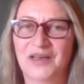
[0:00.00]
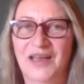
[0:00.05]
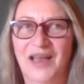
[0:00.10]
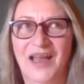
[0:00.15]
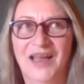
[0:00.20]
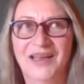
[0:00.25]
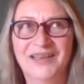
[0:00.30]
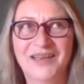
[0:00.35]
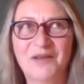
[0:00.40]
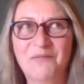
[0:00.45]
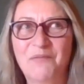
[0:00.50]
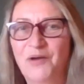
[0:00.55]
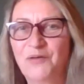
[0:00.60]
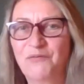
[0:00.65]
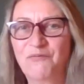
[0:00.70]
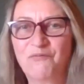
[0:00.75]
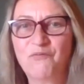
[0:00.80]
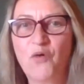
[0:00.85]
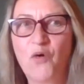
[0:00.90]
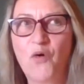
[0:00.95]
And they're both
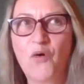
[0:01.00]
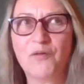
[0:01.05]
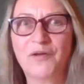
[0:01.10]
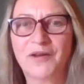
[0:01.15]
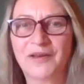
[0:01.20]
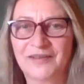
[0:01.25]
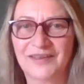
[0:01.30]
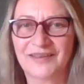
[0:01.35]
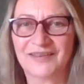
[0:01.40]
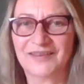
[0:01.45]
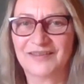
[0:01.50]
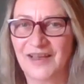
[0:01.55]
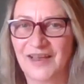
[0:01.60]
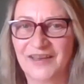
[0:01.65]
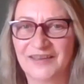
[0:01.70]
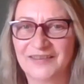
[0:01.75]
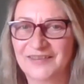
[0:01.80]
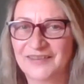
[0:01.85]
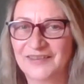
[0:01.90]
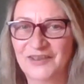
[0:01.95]
roaring
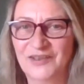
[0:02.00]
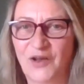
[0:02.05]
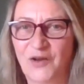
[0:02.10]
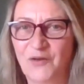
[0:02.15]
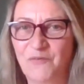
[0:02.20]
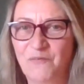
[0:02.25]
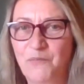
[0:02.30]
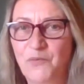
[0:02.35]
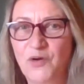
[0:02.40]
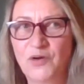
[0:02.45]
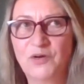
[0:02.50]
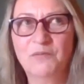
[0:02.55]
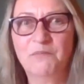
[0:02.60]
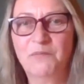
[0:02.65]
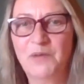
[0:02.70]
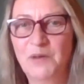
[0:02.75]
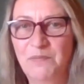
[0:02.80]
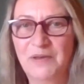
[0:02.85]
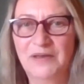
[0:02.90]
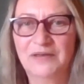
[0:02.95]
success, couldn't
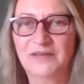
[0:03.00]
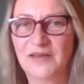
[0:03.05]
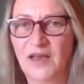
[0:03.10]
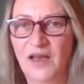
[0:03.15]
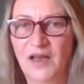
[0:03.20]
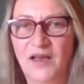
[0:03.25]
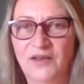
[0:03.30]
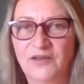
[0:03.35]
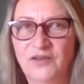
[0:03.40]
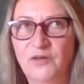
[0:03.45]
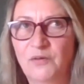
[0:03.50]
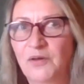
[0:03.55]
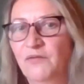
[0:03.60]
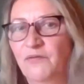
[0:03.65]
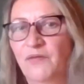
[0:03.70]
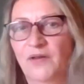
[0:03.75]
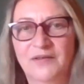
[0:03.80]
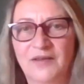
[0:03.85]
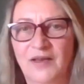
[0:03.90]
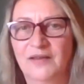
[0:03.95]
be busier, doing
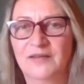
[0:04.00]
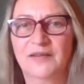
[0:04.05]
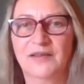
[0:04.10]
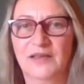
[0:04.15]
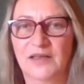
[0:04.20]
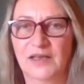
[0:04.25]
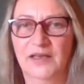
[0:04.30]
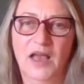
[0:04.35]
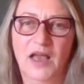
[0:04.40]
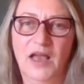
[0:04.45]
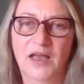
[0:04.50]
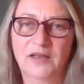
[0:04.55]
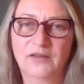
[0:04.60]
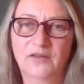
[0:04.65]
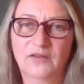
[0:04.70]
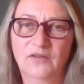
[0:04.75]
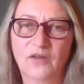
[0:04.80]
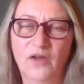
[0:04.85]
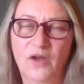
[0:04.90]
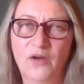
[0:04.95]
fantastically. And
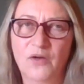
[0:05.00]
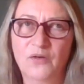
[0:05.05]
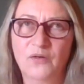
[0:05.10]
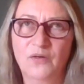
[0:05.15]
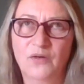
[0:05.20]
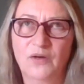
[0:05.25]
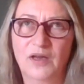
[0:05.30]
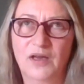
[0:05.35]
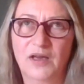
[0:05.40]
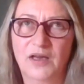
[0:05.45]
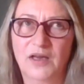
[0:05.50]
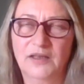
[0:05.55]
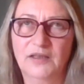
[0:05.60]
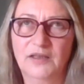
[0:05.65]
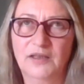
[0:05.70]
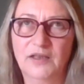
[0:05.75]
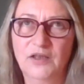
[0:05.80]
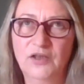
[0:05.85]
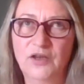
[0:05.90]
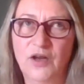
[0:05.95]
so,
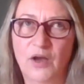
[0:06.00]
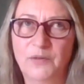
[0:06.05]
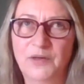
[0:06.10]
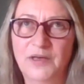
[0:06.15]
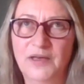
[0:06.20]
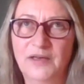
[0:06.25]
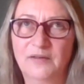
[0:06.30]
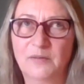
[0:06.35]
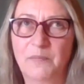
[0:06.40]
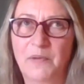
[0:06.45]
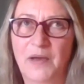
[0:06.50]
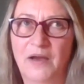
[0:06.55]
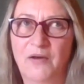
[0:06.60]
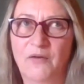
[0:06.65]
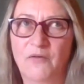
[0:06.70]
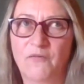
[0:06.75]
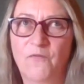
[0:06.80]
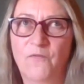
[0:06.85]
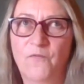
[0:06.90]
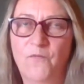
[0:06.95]
it is
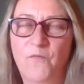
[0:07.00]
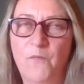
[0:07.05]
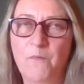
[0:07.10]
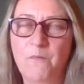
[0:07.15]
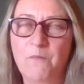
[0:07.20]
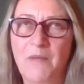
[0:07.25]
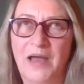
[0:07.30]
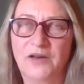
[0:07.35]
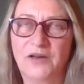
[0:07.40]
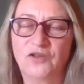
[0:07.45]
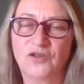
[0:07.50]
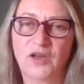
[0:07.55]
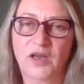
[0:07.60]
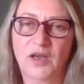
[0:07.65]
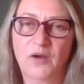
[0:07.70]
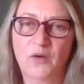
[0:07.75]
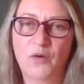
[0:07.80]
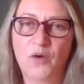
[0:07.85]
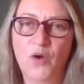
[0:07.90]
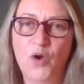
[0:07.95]
about
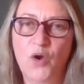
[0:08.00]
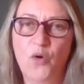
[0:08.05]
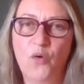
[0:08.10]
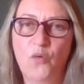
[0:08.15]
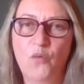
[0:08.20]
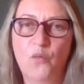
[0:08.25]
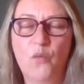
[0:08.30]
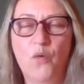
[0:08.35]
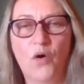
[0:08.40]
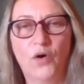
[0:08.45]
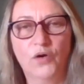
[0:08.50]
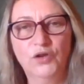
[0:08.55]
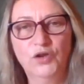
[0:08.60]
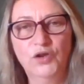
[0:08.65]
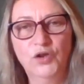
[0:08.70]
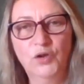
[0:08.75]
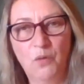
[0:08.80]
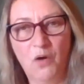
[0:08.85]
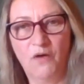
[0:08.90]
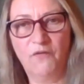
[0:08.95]
matching what
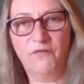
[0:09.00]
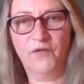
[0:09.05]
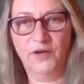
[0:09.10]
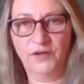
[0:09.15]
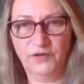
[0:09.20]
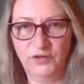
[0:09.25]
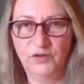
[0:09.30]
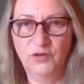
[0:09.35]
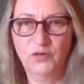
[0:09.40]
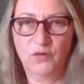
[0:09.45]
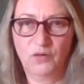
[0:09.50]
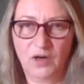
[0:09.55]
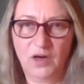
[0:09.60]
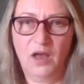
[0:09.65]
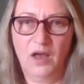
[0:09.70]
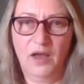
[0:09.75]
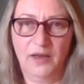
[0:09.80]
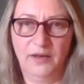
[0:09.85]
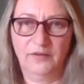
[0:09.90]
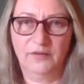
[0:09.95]
you offer to your
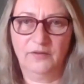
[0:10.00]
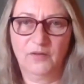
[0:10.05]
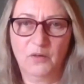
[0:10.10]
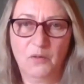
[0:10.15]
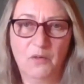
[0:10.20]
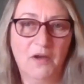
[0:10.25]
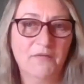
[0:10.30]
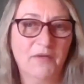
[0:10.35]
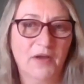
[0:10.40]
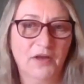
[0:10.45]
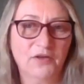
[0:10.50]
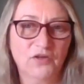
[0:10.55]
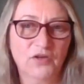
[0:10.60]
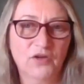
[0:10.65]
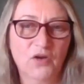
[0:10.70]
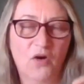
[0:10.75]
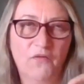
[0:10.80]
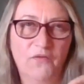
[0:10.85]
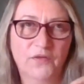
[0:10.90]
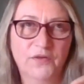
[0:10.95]
client. So I've
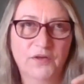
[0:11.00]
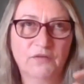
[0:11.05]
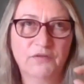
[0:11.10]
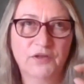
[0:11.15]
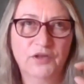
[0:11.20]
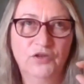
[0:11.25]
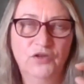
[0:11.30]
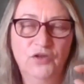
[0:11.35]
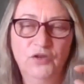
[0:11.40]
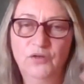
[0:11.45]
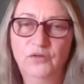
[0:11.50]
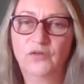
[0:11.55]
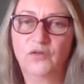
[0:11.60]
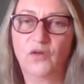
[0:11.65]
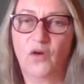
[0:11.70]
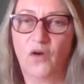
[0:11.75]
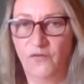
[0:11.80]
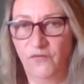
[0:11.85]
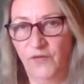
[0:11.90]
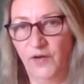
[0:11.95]
actually offered a
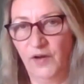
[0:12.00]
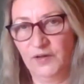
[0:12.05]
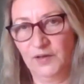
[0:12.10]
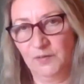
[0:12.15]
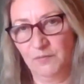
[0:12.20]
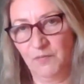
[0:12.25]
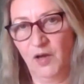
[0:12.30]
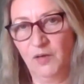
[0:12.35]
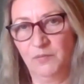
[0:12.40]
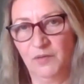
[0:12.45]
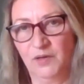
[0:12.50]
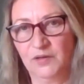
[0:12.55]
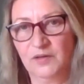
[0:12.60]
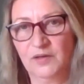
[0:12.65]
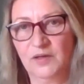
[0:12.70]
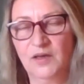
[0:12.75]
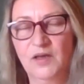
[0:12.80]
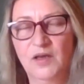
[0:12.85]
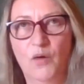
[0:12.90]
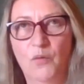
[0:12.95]
reduced offer at the
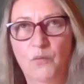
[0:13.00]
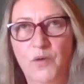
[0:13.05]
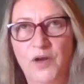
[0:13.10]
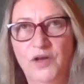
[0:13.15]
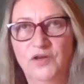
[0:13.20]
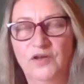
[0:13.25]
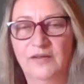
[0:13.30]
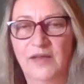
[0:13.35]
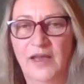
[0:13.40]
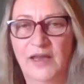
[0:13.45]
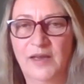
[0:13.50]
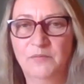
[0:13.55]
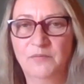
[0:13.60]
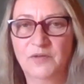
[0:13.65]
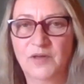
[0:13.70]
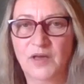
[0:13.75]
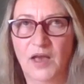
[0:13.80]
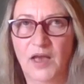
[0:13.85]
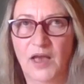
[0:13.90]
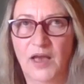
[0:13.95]
moment, which is
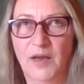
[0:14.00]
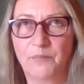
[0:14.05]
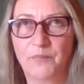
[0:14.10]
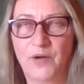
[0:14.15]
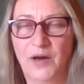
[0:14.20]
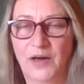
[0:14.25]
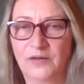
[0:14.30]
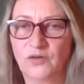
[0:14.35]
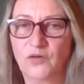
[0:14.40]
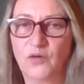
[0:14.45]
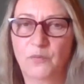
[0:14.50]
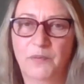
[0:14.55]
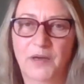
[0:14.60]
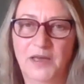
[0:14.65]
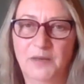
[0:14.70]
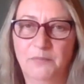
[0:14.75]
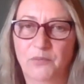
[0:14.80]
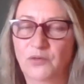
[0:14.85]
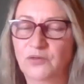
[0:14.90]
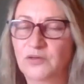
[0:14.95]
aimed at practical
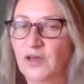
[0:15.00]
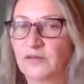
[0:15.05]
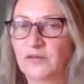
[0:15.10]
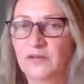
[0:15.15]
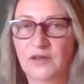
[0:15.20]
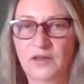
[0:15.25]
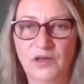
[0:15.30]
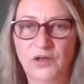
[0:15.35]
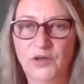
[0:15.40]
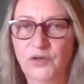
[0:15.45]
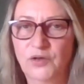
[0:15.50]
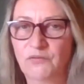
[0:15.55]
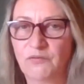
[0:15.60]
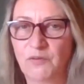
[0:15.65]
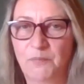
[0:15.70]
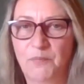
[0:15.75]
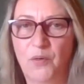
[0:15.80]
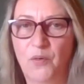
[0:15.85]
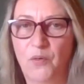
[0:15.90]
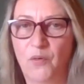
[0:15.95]
people. It doesn't include a
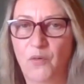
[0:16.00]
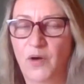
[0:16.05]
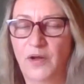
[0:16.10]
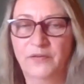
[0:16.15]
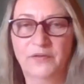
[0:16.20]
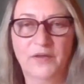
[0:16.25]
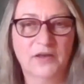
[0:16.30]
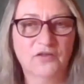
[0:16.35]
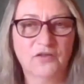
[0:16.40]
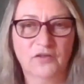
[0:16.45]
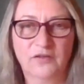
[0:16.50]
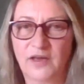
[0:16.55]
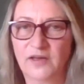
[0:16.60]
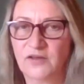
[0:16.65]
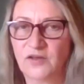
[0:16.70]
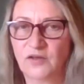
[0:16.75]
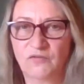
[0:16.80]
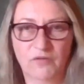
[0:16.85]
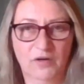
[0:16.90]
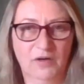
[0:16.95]
report, and they just get
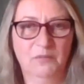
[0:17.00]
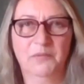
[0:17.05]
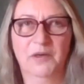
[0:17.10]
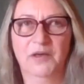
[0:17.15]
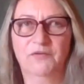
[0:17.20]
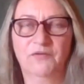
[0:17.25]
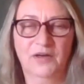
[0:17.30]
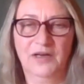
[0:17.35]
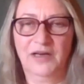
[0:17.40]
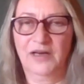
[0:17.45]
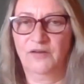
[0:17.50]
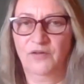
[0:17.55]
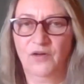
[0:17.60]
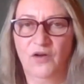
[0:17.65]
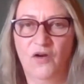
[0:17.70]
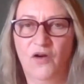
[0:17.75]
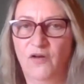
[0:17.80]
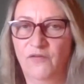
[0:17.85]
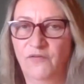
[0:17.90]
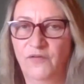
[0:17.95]
to grill me for an hour and a
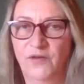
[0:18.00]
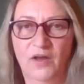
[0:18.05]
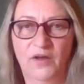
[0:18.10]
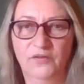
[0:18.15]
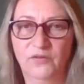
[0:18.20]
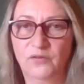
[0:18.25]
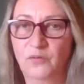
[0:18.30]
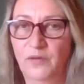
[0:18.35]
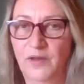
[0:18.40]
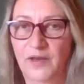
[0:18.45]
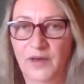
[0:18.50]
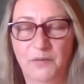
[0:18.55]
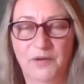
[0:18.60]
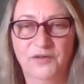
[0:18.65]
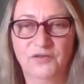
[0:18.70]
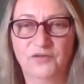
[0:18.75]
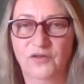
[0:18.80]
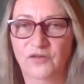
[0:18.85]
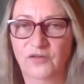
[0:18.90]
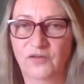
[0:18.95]
half and answer all their
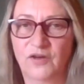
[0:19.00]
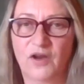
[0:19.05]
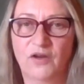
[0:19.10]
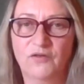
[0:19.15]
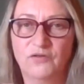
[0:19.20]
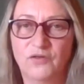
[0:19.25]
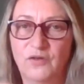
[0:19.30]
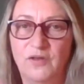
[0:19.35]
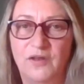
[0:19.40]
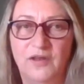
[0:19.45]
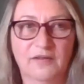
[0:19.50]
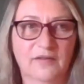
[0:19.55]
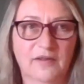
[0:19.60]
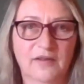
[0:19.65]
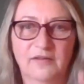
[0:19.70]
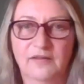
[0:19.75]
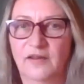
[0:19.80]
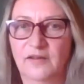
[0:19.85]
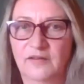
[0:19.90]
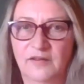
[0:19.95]
questions and go, do this,
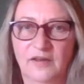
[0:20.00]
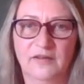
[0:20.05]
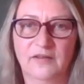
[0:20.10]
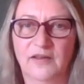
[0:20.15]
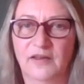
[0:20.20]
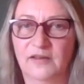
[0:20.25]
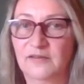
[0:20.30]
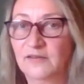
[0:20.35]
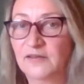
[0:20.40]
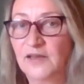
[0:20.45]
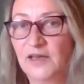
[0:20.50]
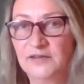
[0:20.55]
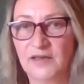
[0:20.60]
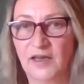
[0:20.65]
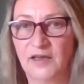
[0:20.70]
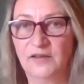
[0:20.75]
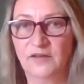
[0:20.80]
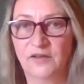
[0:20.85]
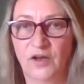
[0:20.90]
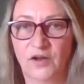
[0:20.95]
this, this, this, and this. They
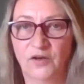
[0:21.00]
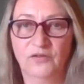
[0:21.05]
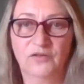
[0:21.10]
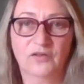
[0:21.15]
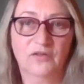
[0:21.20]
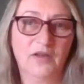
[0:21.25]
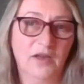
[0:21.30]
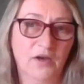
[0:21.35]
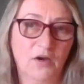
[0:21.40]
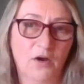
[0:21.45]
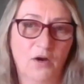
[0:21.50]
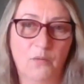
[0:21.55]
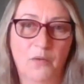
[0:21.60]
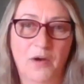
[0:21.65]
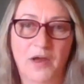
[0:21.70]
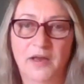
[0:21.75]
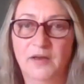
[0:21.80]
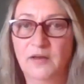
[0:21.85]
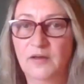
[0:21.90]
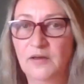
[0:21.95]
take the notes, they go
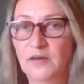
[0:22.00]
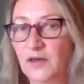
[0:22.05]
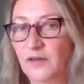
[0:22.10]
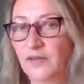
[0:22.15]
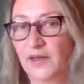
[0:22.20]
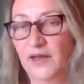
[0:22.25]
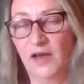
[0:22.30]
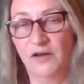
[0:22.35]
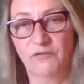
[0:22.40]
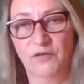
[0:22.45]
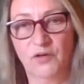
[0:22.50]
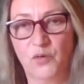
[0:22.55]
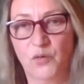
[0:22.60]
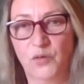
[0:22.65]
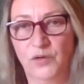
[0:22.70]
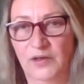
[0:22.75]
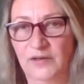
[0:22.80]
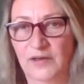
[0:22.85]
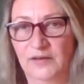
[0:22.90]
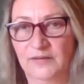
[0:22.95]
away, They get a
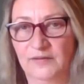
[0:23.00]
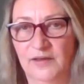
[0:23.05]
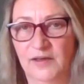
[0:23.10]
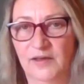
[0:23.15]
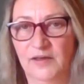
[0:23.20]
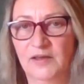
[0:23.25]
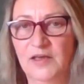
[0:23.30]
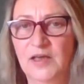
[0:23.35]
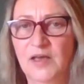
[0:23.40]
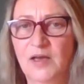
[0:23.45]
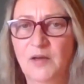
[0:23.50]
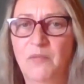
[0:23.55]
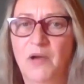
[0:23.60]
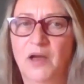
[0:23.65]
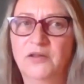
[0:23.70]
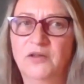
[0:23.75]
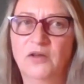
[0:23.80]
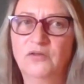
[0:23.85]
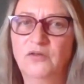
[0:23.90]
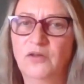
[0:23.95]
recording, that's it. But
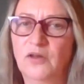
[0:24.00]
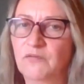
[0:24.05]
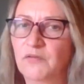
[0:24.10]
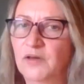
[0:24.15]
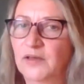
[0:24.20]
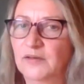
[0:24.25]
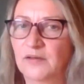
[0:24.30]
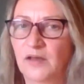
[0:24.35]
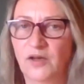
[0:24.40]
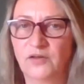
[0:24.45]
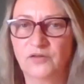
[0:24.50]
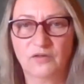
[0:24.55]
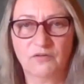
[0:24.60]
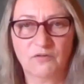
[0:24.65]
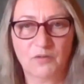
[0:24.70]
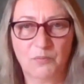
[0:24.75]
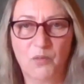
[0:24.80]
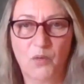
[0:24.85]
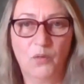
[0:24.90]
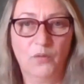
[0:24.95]
I don't do the research and the
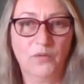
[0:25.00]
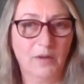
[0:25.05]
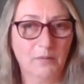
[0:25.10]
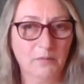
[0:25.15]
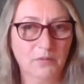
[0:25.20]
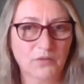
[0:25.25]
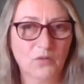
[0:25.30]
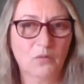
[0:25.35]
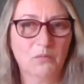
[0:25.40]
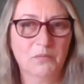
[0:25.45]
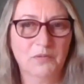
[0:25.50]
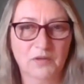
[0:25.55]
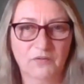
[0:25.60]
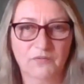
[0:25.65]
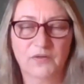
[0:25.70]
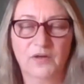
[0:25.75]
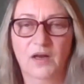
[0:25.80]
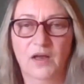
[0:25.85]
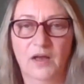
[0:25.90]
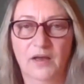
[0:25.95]
report that I would normally do
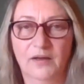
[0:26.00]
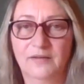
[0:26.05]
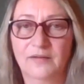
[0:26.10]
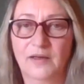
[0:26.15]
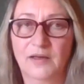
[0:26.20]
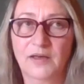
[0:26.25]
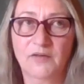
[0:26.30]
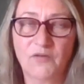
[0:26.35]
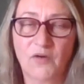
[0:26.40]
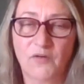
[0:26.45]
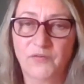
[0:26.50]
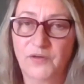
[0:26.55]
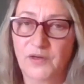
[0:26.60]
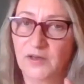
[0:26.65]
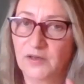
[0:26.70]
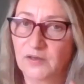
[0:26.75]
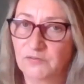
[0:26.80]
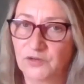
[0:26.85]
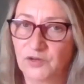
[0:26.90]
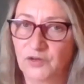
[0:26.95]
for clients. And I've offered it
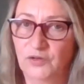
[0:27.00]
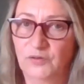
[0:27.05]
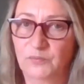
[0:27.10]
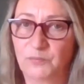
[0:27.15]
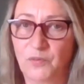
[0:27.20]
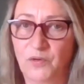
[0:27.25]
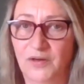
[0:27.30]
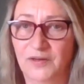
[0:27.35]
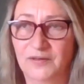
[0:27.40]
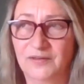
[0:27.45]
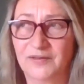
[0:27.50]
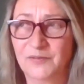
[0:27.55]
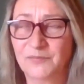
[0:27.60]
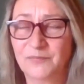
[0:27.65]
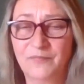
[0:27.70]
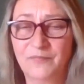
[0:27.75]
at a reduced price